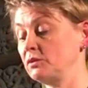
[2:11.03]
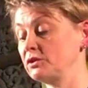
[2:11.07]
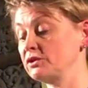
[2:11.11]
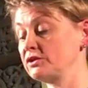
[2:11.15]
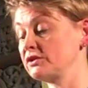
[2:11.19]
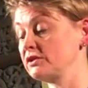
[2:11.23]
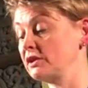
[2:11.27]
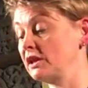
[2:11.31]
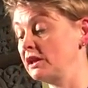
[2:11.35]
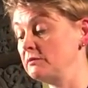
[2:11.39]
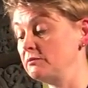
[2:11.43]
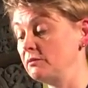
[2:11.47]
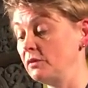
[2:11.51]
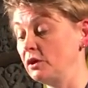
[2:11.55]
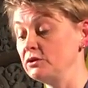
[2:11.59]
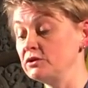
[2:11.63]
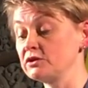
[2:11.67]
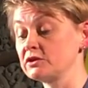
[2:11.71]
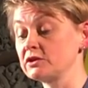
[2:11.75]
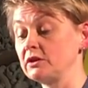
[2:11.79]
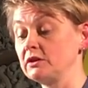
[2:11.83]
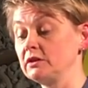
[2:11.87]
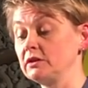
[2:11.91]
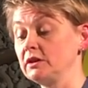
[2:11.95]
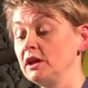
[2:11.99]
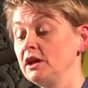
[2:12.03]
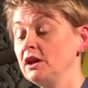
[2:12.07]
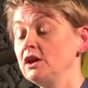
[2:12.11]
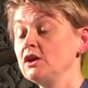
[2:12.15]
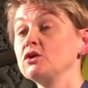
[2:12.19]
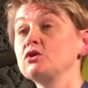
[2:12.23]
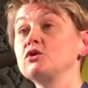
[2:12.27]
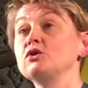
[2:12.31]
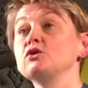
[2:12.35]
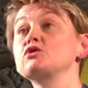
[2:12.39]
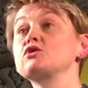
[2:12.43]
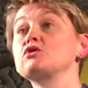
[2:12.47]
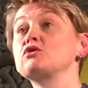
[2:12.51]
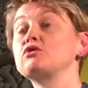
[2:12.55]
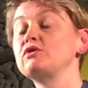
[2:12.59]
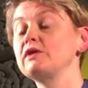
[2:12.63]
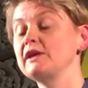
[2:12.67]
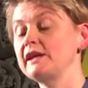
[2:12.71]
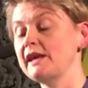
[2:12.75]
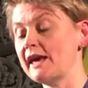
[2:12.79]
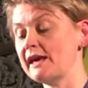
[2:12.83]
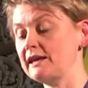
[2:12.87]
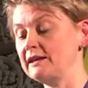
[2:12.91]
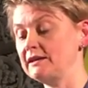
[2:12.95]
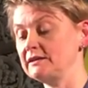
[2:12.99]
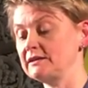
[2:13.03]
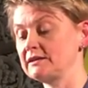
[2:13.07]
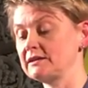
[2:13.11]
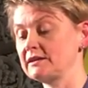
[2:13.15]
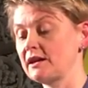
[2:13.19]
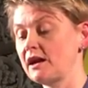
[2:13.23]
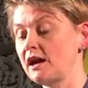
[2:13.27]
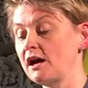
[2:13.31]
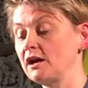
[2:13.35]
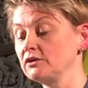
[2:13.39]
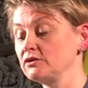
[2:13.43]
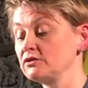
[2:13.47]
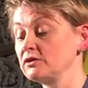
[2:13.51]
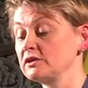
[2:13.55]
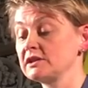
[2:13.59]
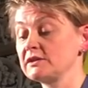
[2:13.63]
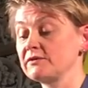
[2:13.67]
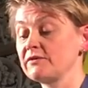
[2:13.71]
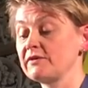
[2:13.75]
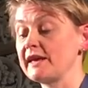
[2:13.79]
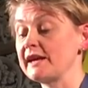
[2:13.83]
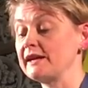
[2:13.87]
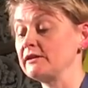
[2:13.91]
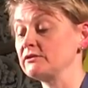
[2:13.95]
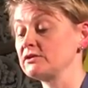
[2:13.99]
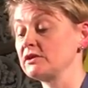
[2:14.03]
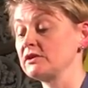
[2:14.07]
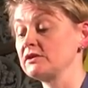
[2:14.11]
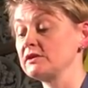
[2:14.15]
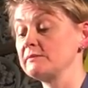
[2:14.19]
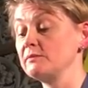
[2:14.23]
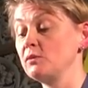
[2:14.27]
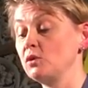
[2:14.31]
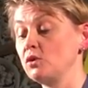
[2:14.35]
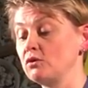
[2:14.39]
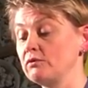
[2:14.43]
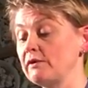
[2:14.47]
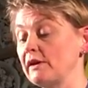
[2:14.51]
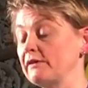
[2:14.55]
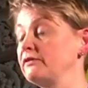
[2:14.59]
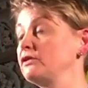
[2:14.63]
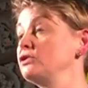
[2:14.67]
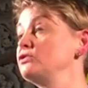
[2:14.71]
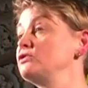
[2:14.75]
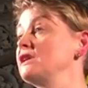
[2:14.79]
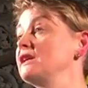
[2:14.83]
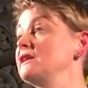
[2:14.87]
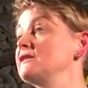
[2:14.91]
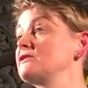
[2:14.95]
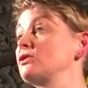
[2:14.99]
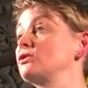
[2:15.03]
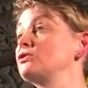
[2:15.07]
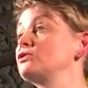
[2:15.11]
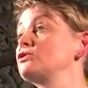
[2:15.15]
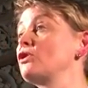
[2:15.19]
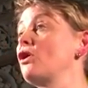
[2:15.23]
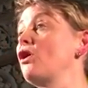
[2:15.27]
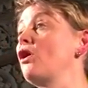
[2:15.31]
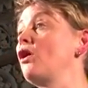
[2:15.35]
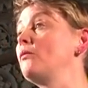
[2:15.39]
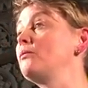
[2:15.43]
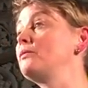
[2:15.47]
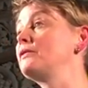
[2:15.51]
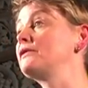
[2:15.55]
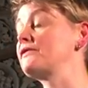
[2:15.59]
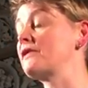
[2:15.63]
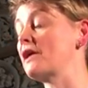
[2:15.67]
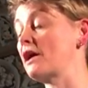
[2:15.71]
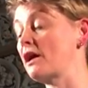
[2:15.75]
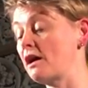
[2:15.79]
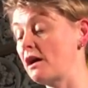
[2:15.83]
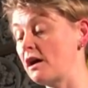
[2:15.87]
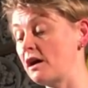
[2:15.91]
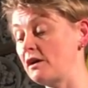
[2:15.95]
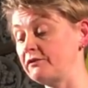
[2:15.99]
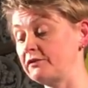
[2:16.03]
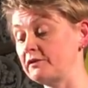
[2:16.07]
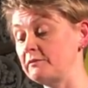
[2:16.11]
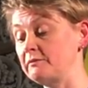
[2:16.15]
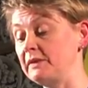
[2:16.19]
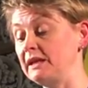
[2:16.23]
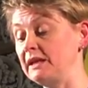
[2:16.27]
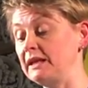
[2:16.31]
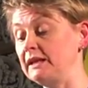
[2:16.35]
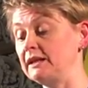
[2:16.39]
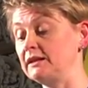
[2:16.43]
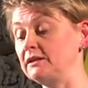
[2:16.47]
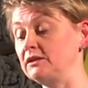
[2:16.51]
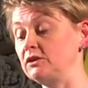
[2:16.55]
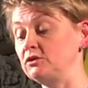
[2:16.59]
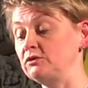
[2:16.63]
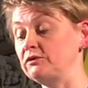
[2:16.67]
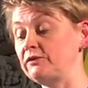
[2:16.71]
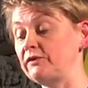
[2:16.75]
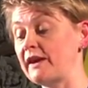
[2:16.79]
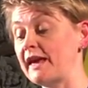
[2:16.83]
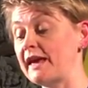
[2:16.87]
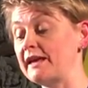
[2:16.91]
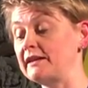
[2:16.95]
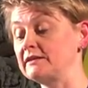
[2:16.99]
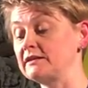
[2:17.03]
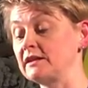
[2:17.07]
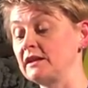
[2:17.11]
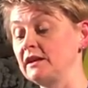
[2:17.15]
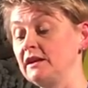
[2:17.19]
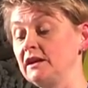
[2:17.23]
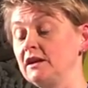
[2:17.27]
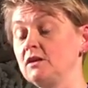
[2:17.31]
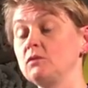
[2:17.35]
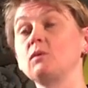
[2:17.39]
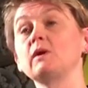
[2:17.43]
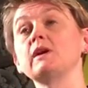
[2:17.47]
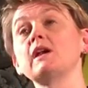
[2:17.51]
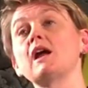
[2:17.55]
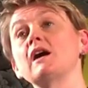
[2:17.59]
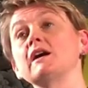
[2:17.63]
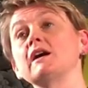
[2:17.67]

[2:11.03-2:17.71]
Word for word: Mos in Mosul could create hundreds of thousands more refugees on top of the half a million who fled when